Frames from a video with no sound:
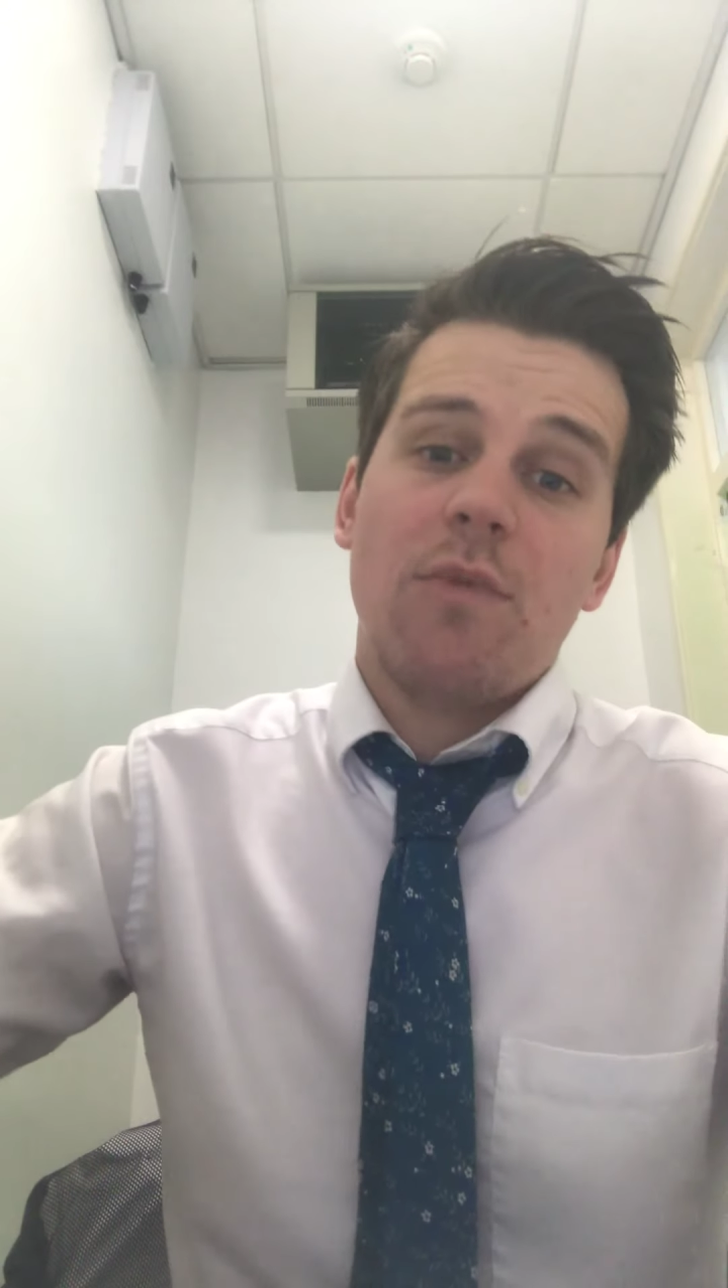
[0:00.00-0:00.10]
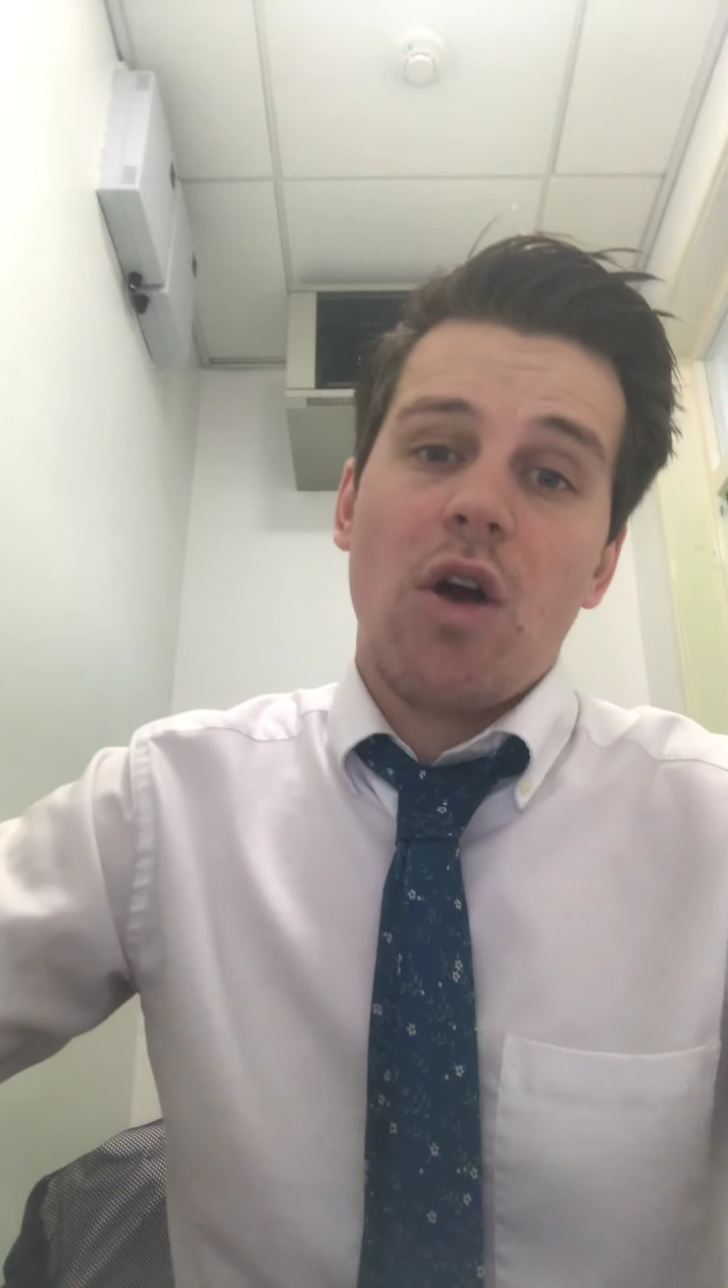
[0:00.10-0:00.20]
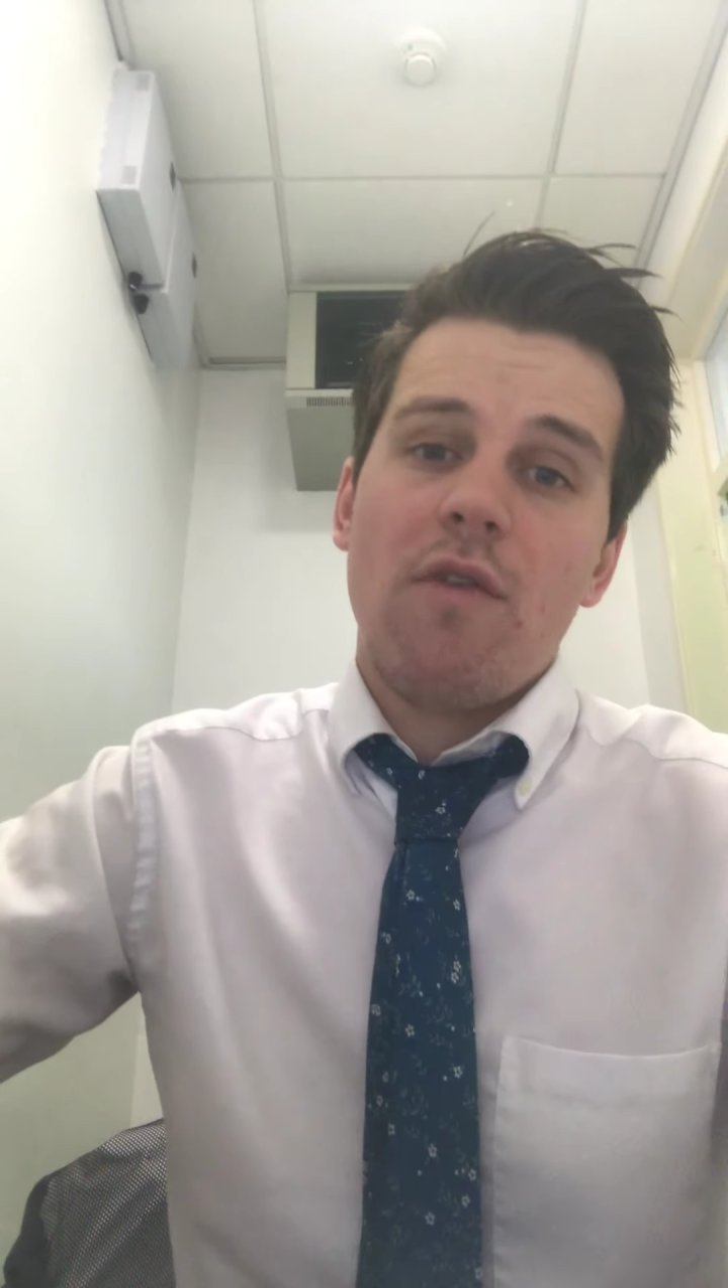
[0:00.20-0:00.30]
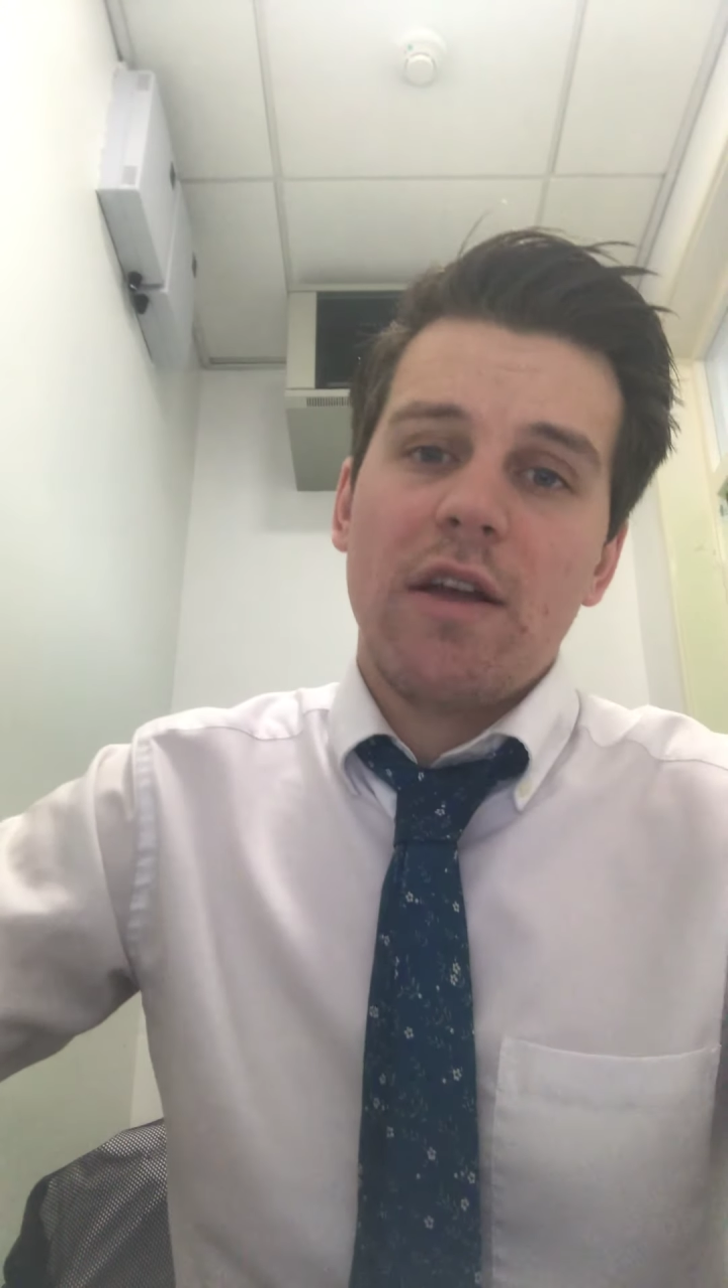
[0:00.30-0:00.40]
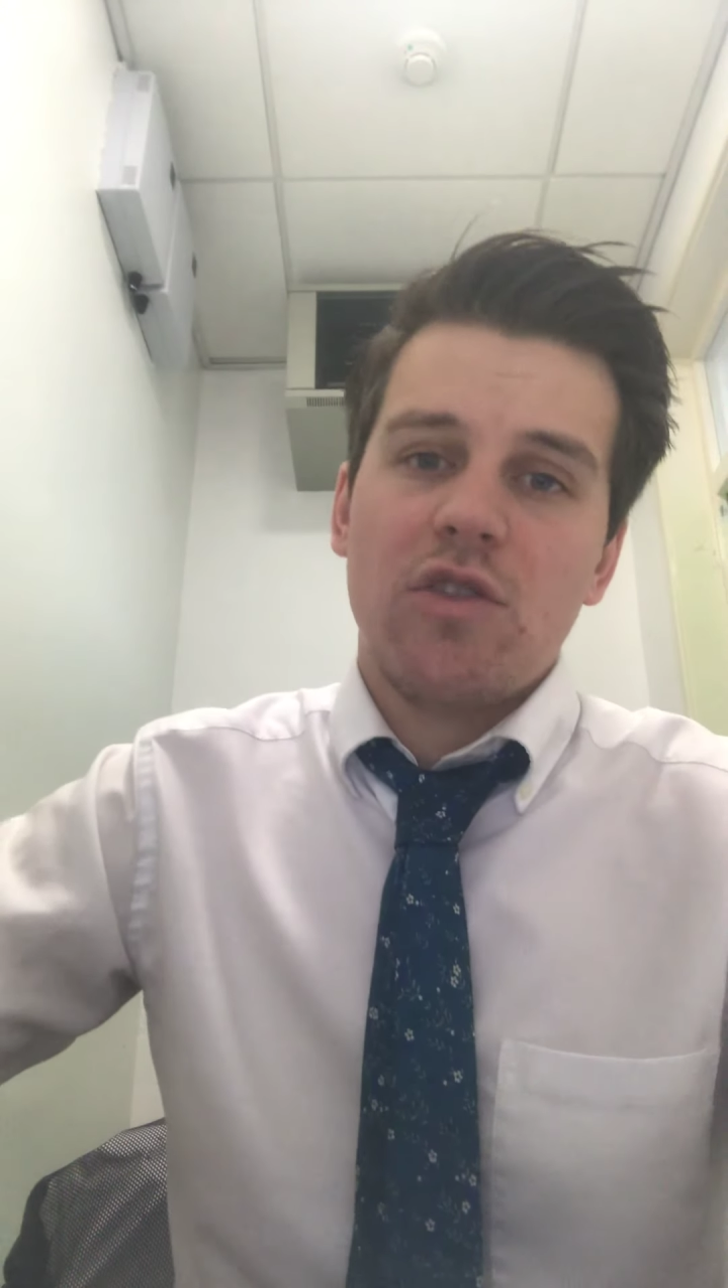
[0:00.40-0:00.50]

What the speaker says: all right.